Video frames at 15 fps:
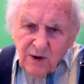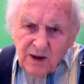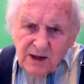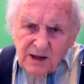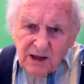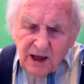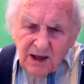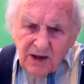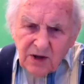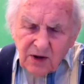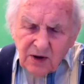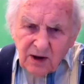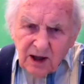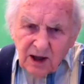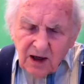2 weeks
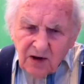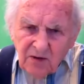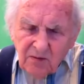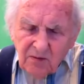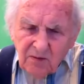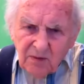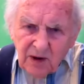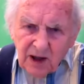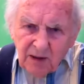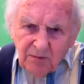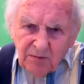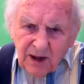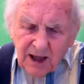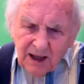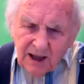later and get them
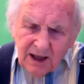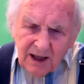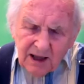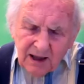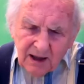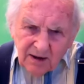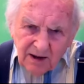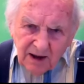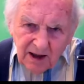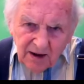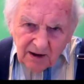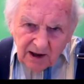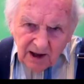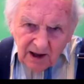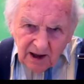back cleaning
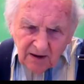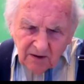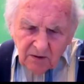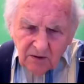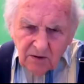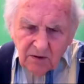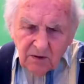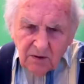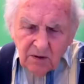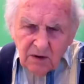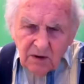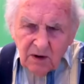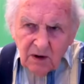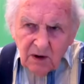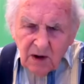there again.
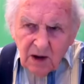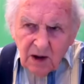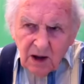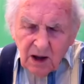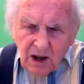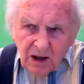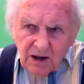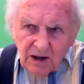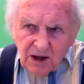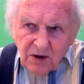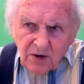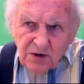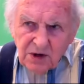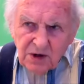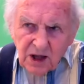And then
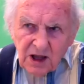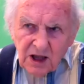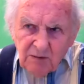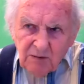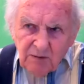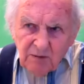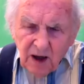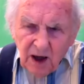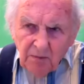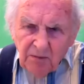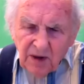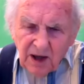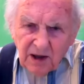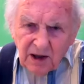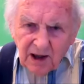you see them a
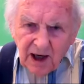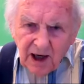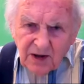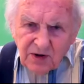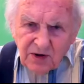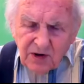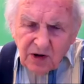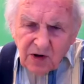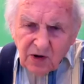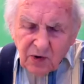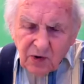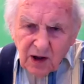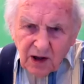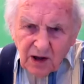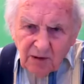month later and you
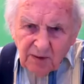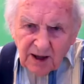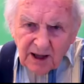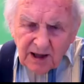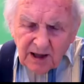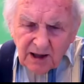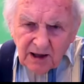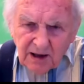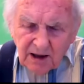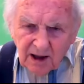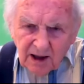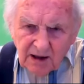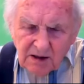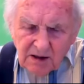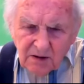do another bleeding
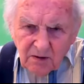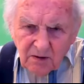index.